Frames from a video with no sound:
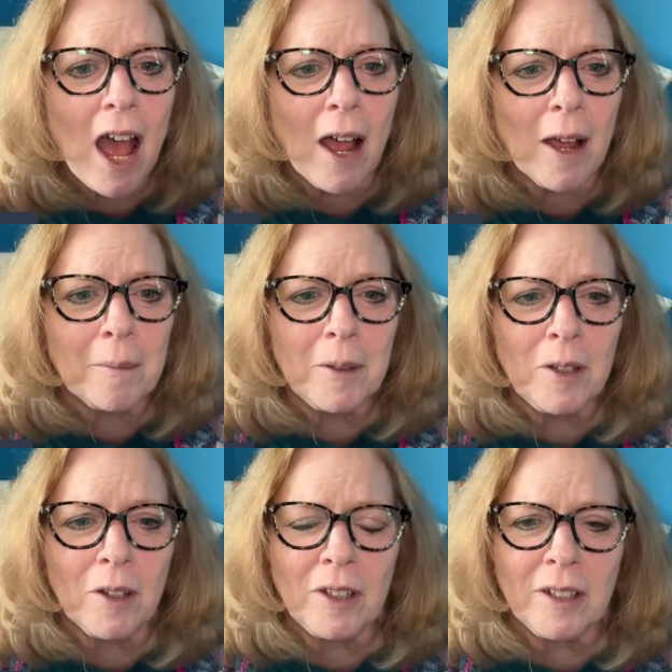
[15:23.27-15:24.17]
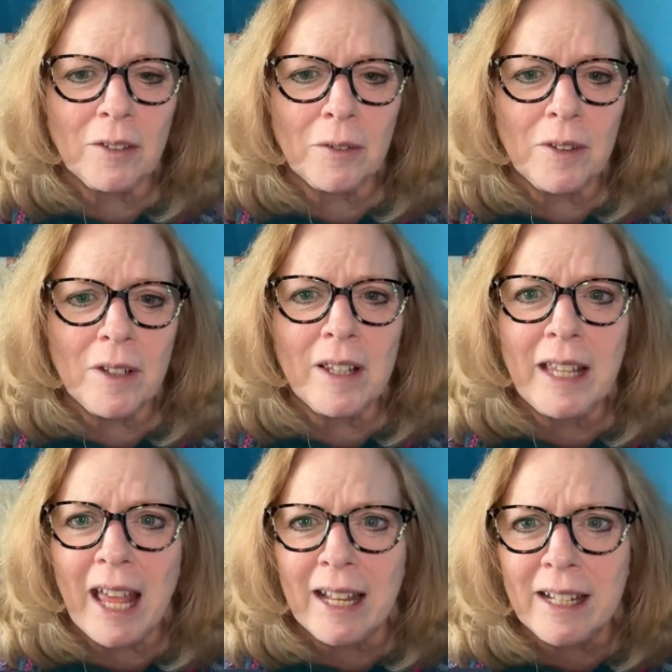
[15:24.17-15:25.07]
You
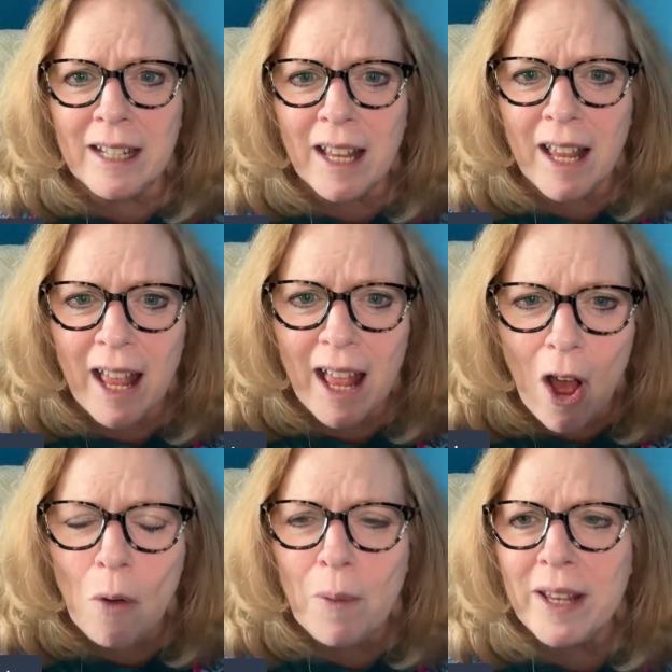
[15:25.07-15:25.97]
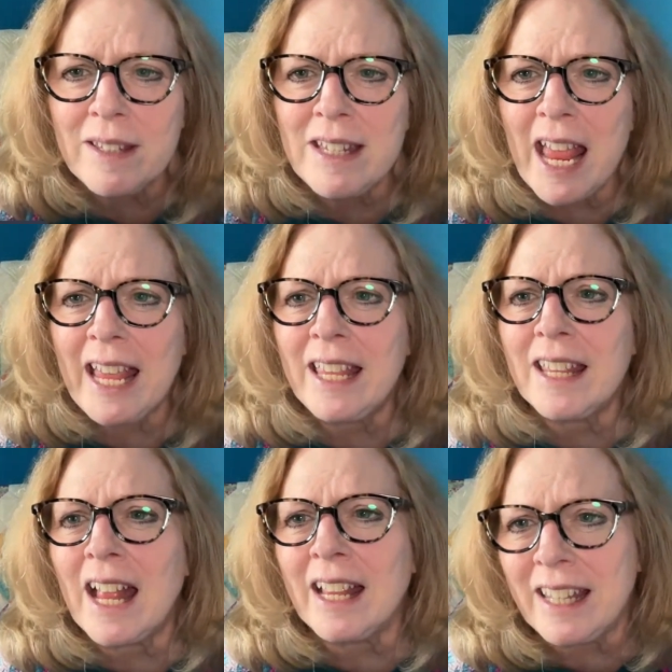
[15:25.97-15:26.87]
can always take
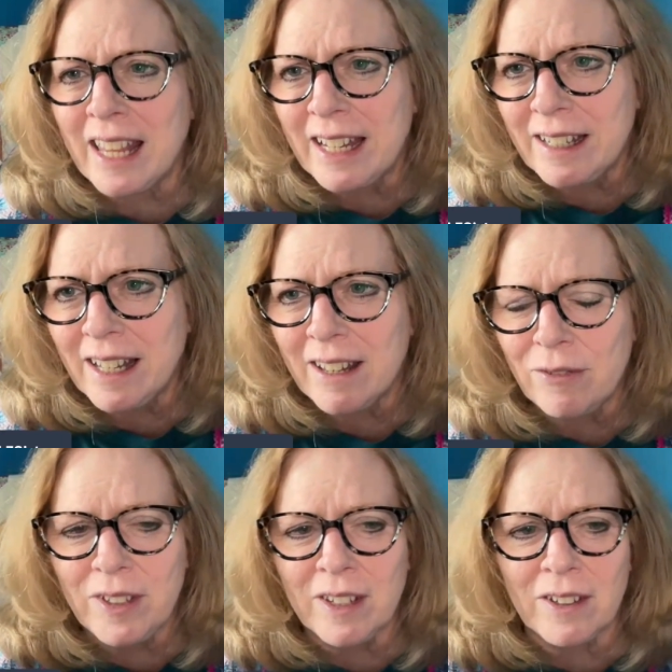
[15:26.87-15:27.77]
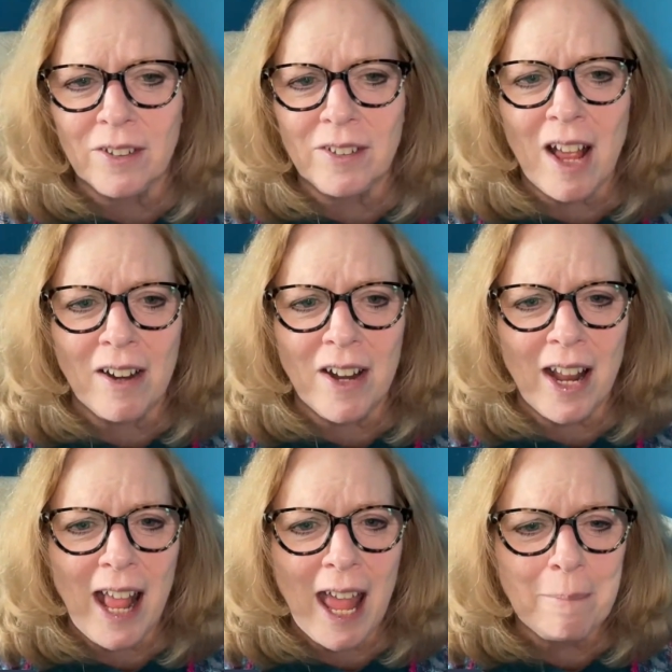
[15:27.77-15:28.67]
it again if you are
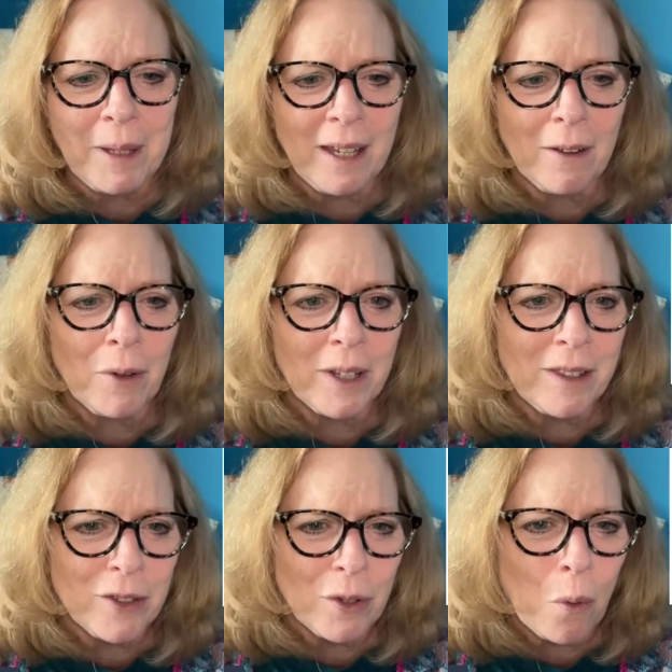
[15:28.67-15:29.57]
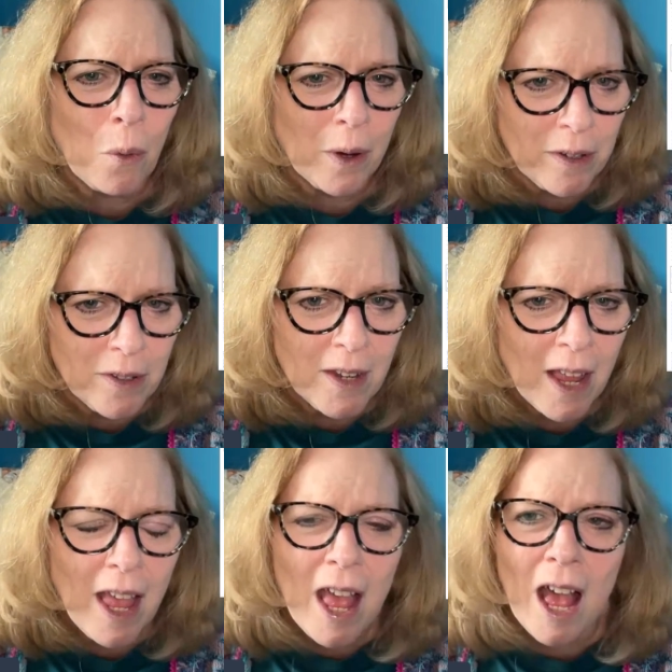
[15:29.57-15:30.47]
not happy with the scores,
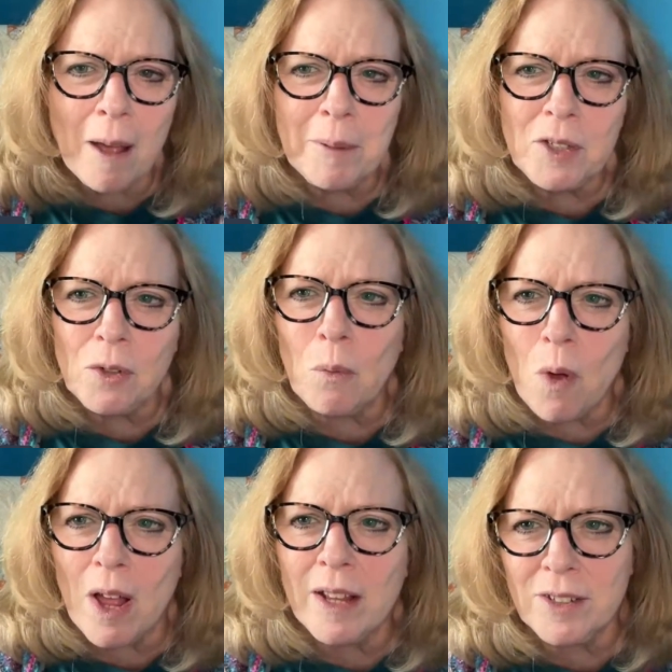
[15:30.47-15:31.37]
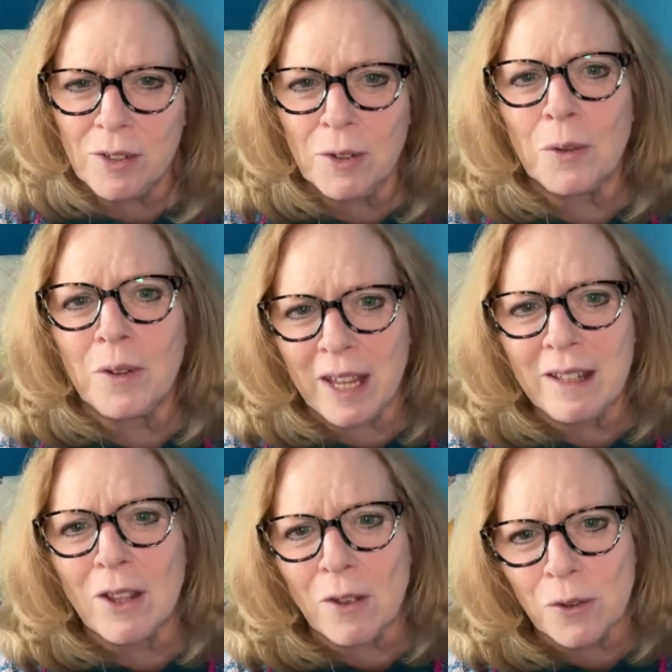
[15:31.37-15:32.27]
but you want to
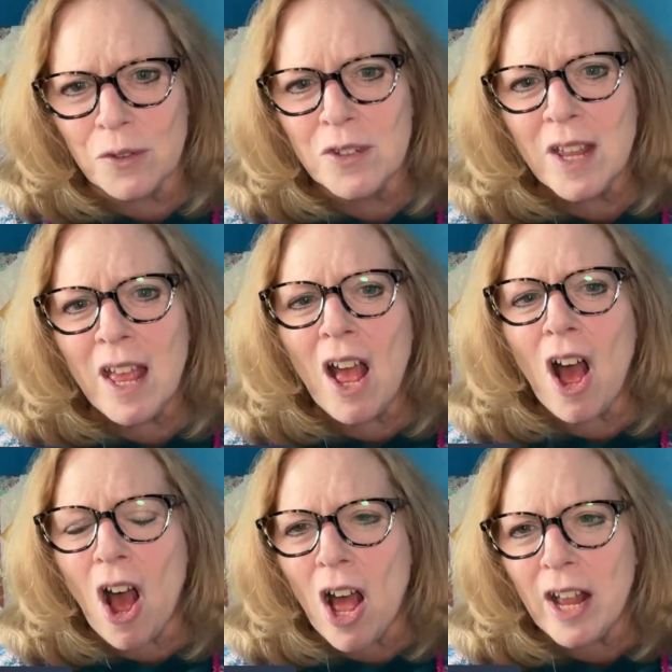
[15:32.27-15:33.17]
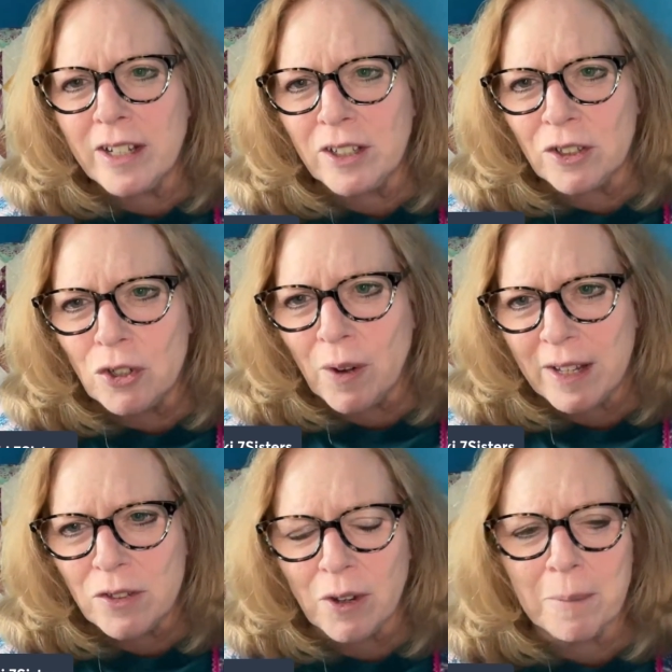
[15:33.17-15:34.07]
get those on your
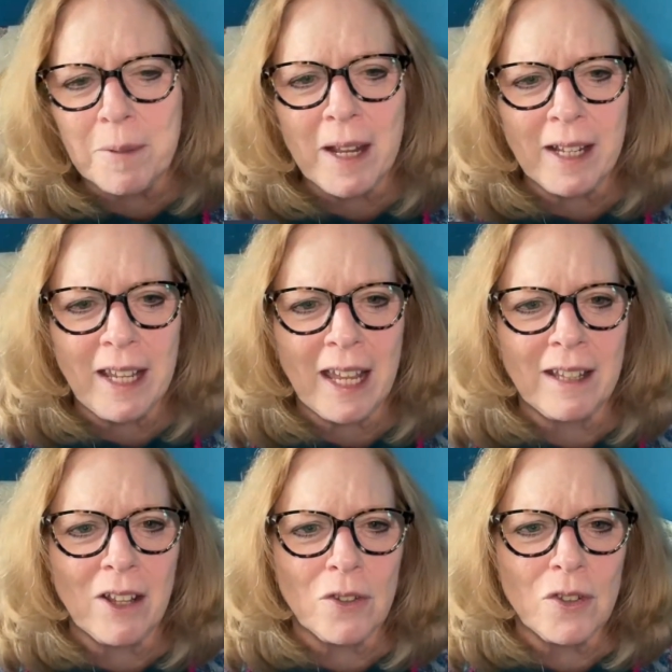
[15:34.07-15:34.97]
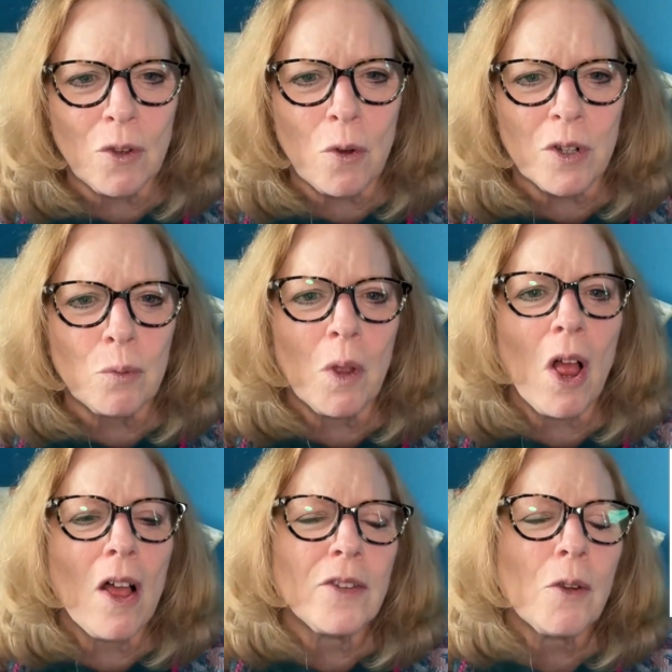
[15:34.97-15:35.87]
transcript. And again, those scores will
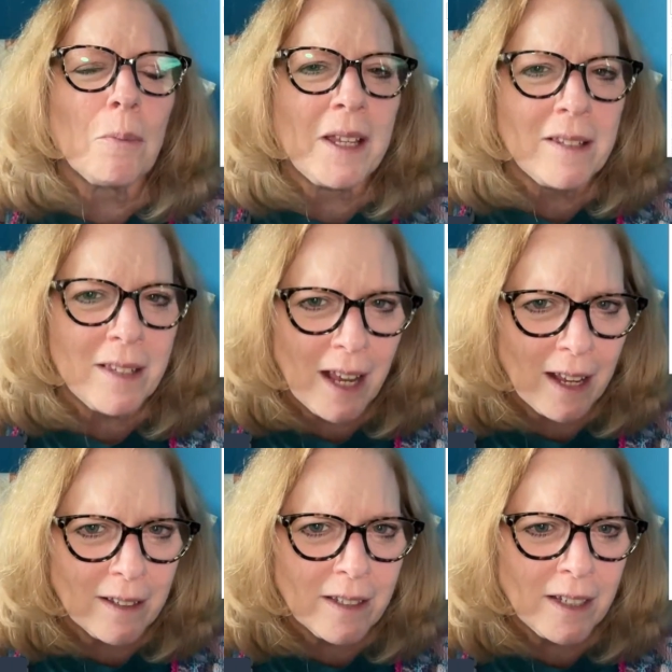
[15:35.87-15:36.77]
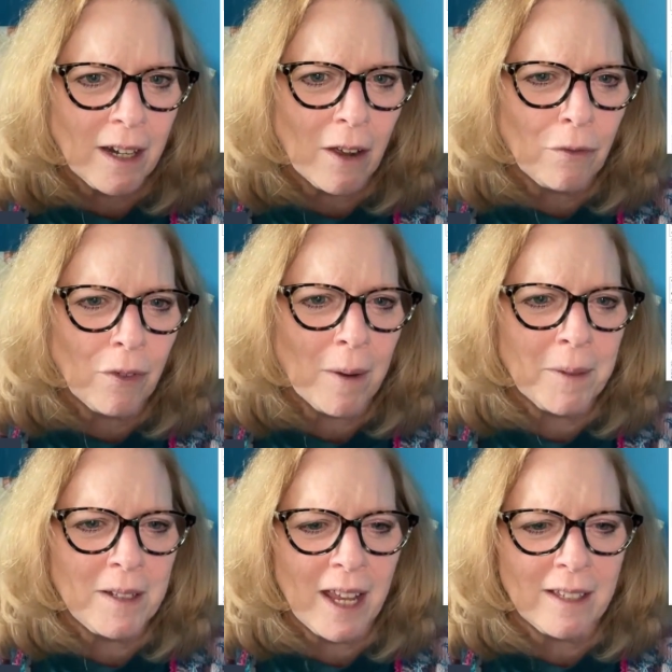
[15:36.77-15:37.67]
also be sent, from
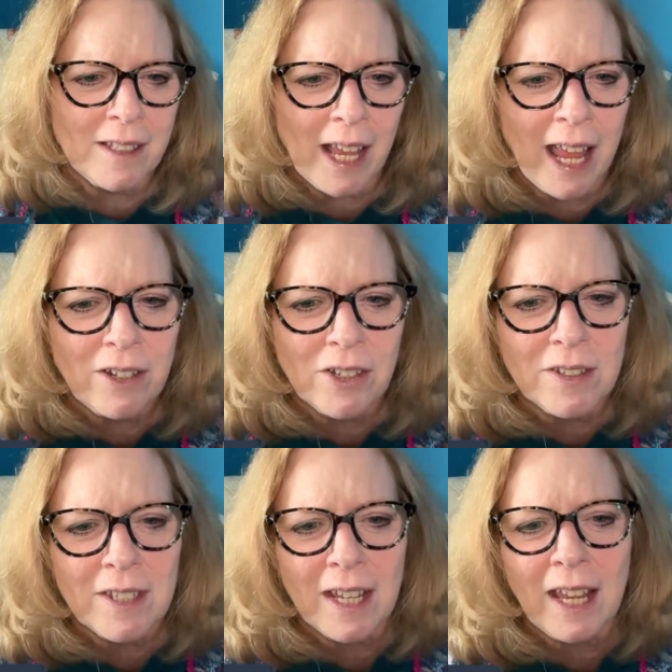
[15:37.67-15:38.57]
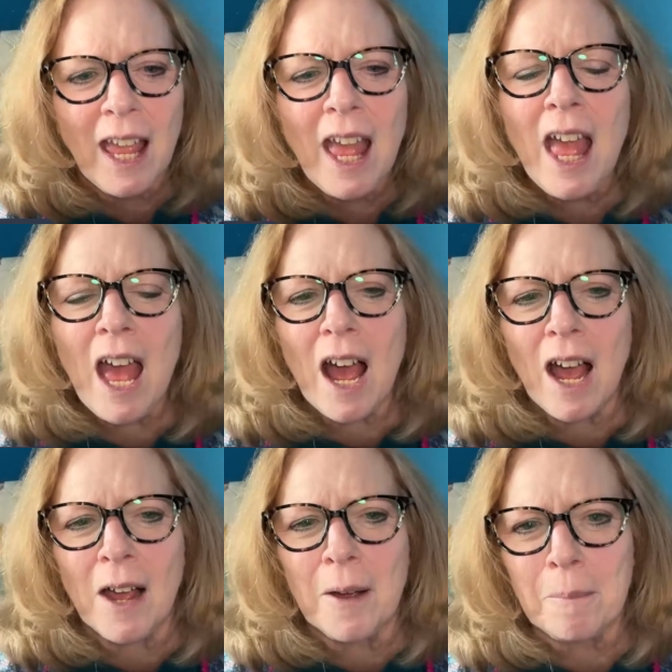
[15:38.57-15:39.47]
the testing agency,
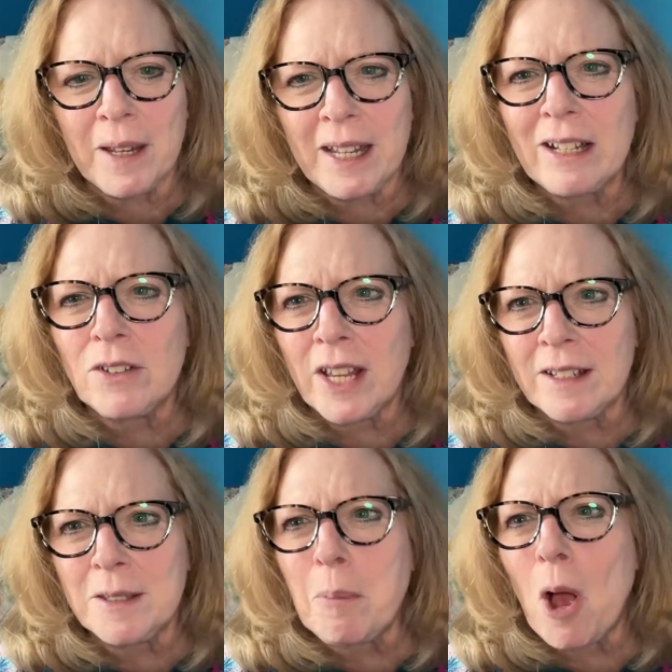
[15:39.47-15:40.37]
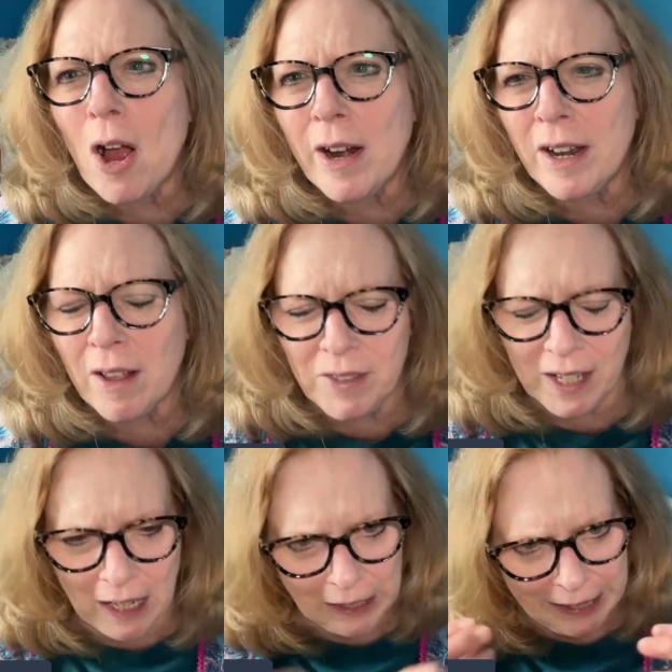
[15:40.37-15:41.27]
but it's part of the
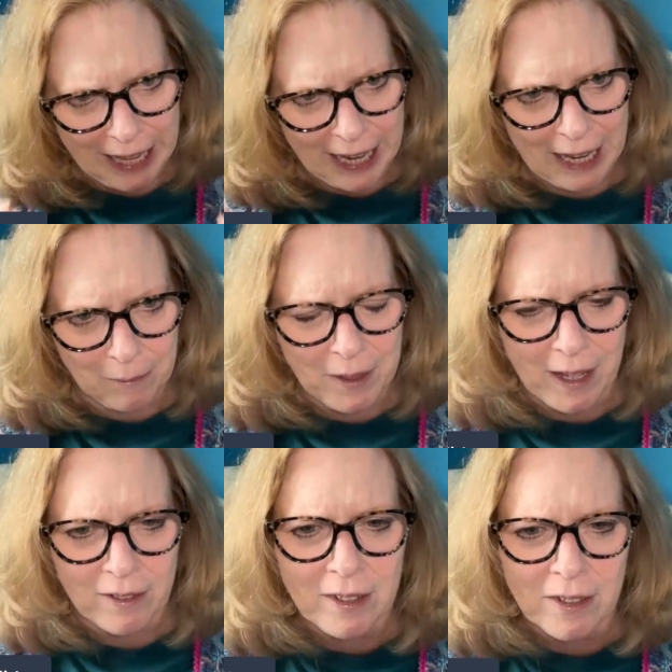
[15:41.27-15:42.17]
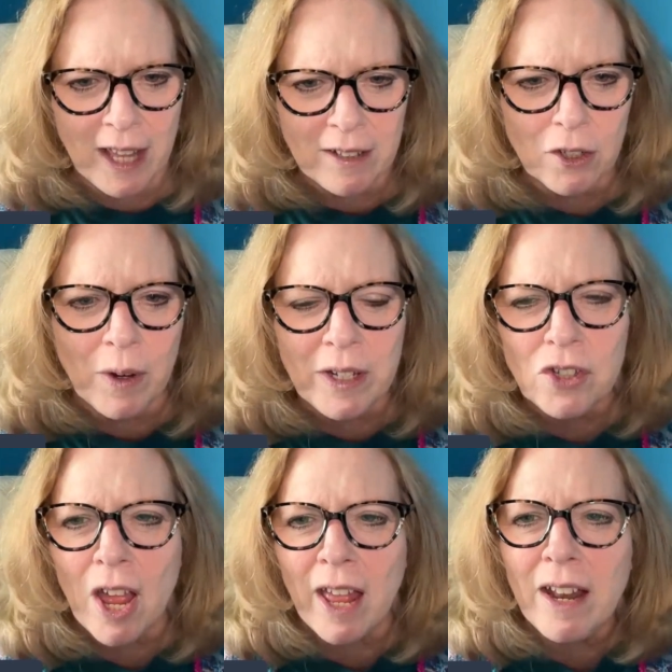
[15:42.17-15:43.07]
glance, that
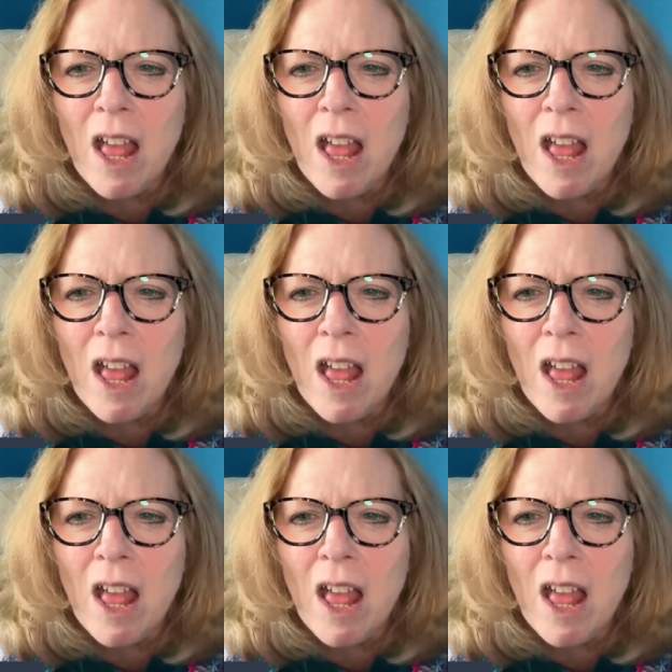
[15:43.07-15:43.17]
screenshot